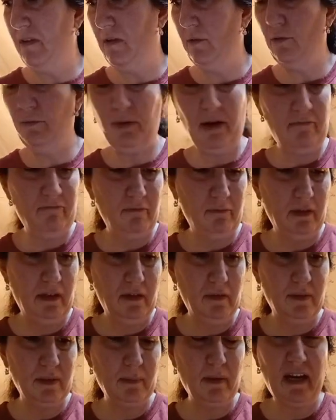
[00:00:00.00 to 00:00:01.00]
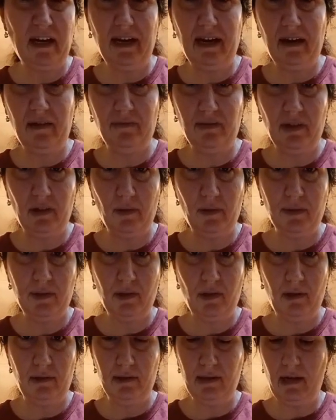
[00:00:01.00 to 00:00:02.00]
We'll probably use about half of those
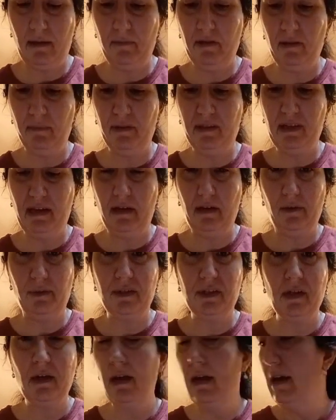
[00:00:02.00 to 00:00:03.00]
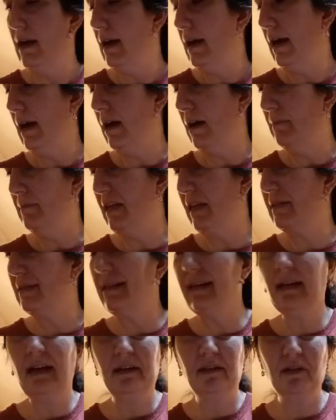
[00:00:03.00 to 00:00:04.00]
on top of the potatoes. Next
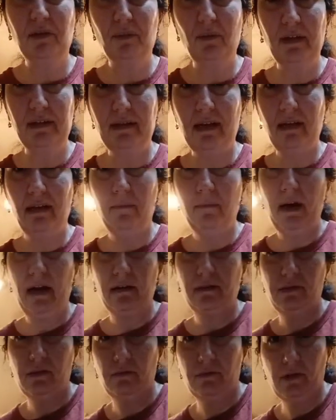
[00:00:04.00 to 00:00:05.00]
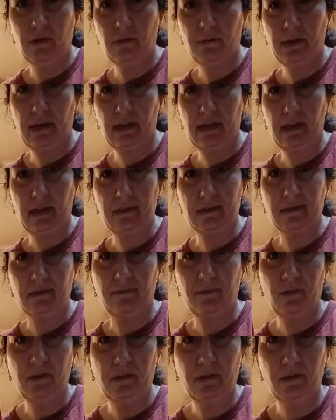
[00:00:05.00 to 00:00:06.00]
thing I just want to take you back to real quick is the
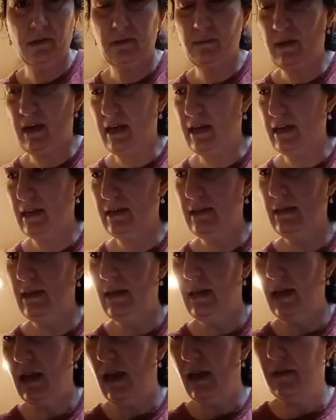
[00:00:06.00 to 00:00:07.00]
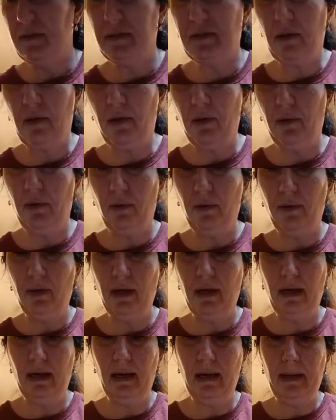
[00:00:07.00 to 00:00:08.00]
fully cooked bacon. So
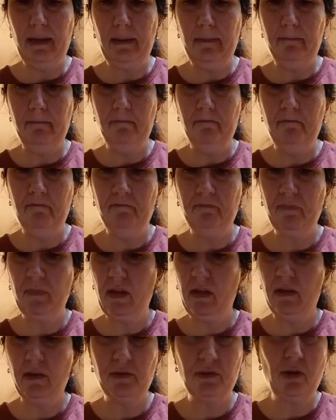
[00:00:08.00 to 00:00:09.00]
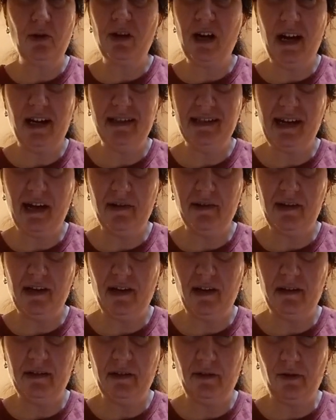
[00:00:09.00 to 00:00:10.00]
there's all kinds out
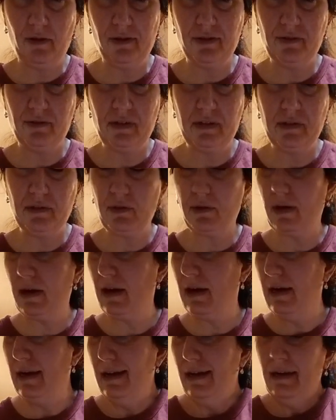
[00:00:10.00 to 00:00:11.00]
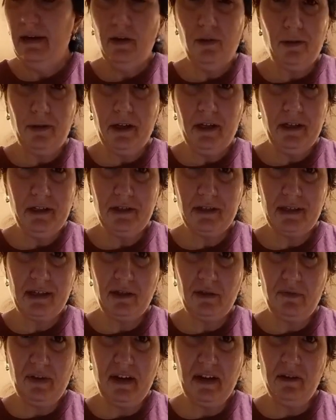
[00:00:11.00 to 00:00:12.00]
there in the grocery store, or you could just get
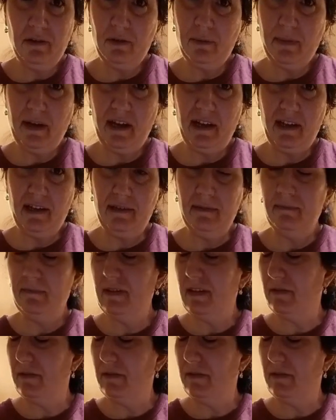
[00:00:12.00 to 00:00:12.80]
the regular bacon.